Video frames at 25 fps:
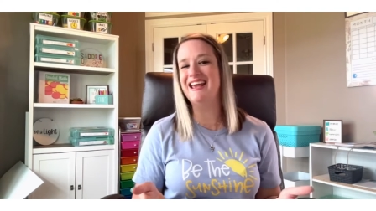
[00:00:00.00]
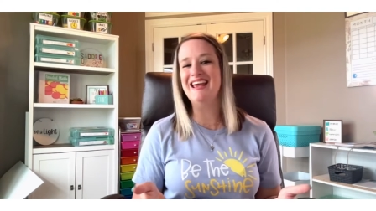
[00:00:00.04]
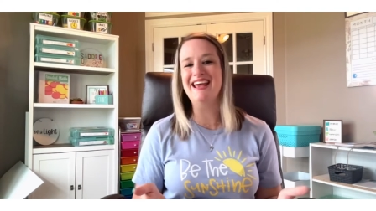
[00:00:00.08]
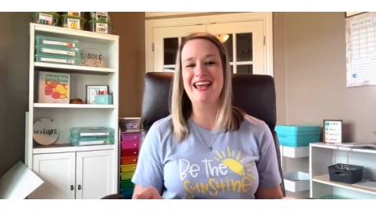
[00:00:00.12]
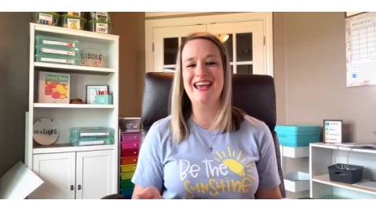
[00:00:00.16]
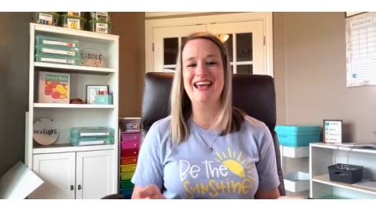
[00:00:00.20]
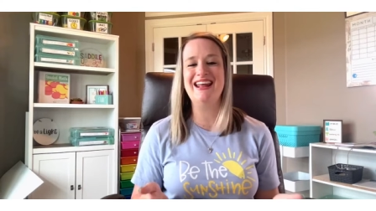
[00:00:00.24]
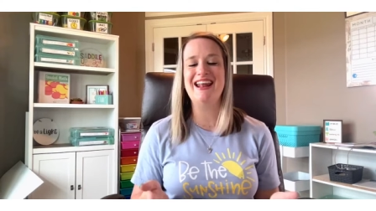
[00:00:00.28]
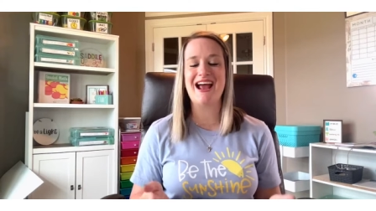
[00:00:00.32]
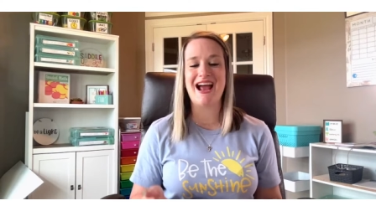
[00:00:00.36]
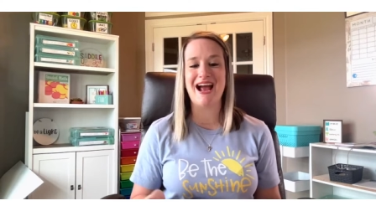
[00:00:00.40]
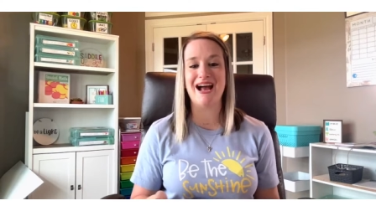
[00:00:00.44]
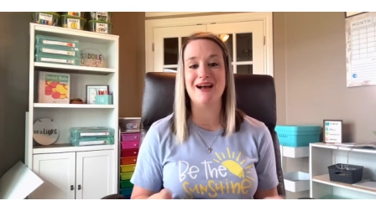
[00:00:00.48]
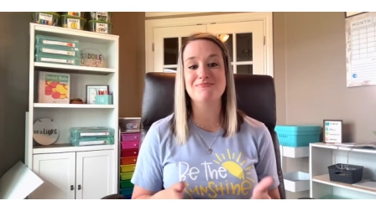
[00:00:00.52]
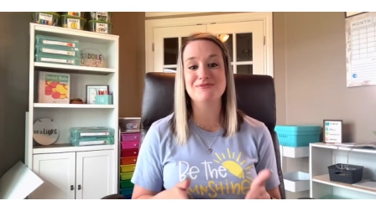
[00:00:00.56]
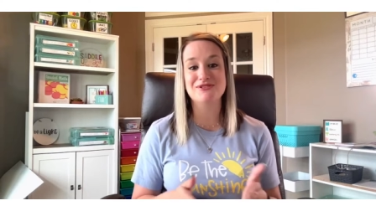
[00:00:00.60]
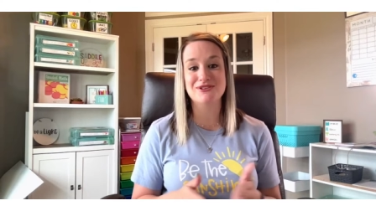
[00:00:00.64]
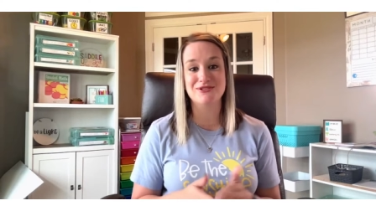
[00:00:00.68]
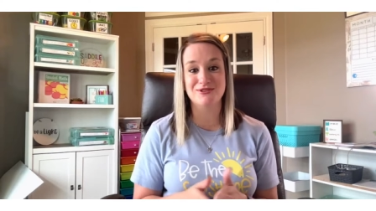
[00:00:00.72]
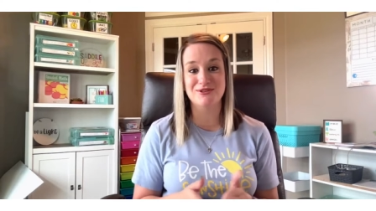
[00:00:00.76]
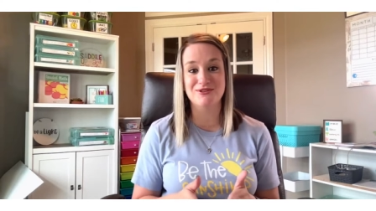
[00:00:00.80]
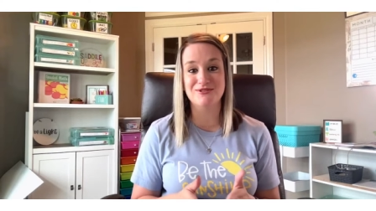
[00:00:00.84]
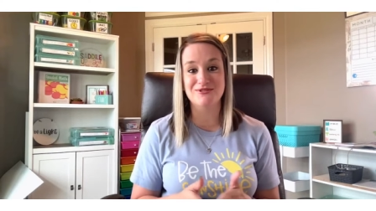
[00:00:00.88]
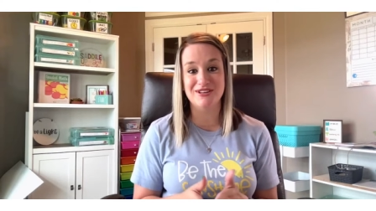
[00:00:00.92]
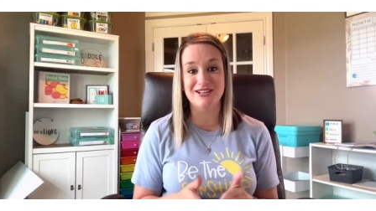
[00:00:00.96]
It
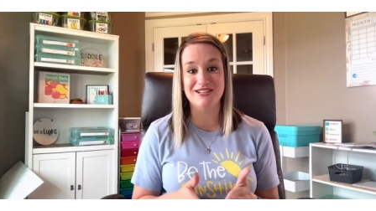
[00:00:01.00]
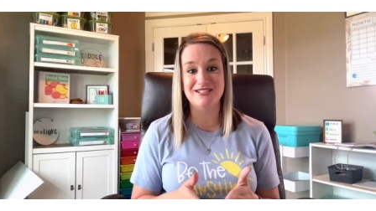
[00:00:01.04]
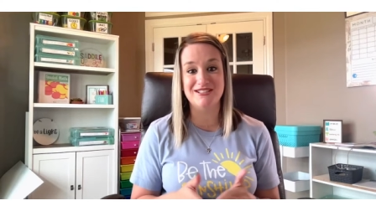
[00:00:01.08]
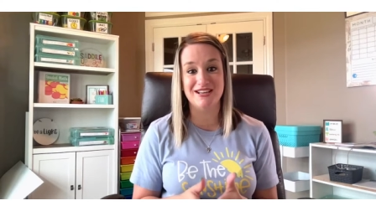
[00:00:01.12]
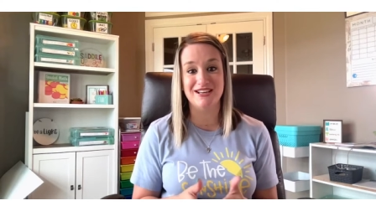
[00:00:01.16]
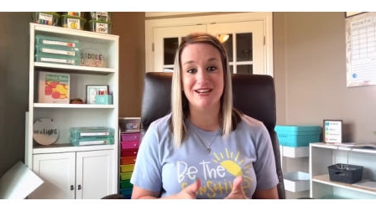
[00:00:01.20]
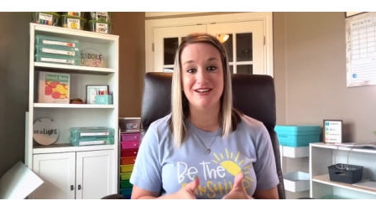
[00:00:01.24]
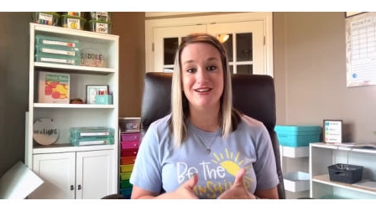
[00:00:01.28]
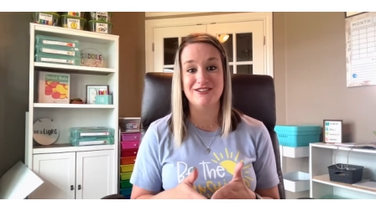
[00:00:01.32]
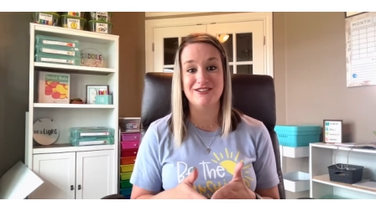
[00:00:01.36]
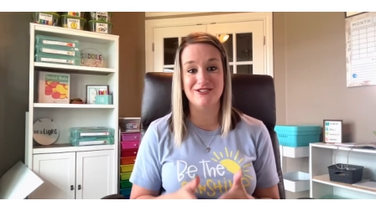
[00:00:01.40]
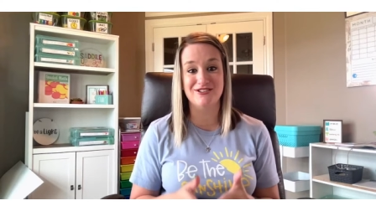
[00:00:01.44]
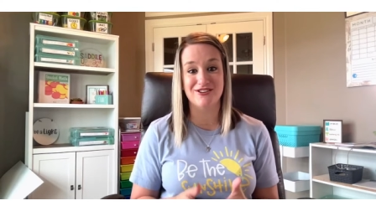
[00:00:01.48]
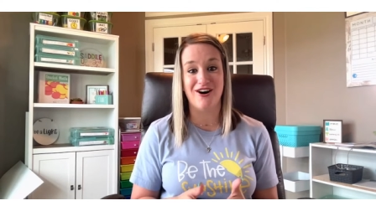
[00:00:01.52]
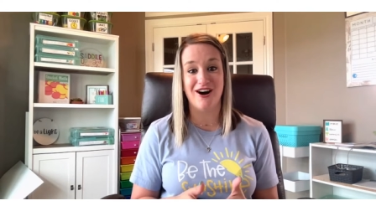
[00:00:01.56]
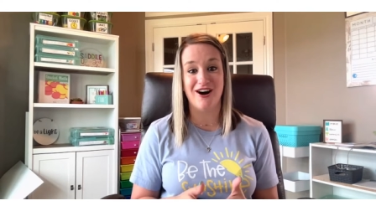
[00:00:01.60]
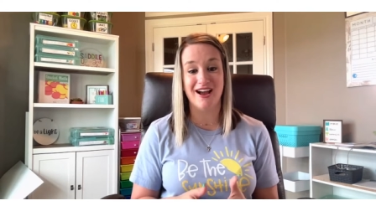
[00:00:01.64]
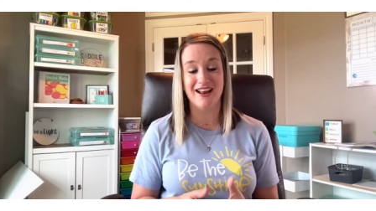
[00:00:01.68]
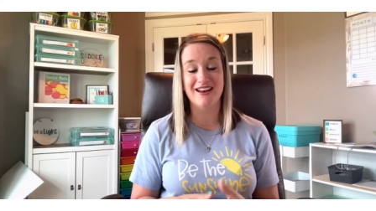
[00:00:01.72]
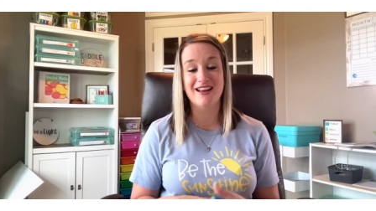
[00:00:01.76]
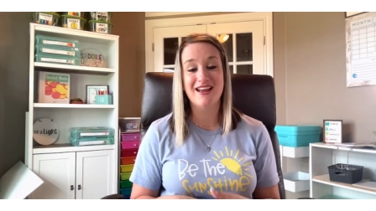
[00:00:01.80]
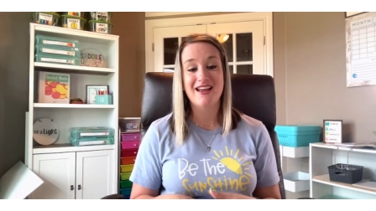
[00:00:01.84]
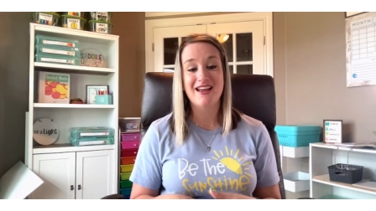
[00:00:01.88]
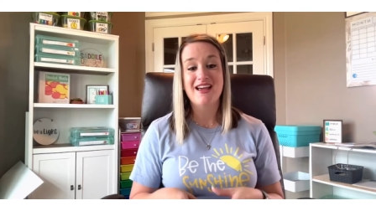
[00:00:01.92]
absolutely did not.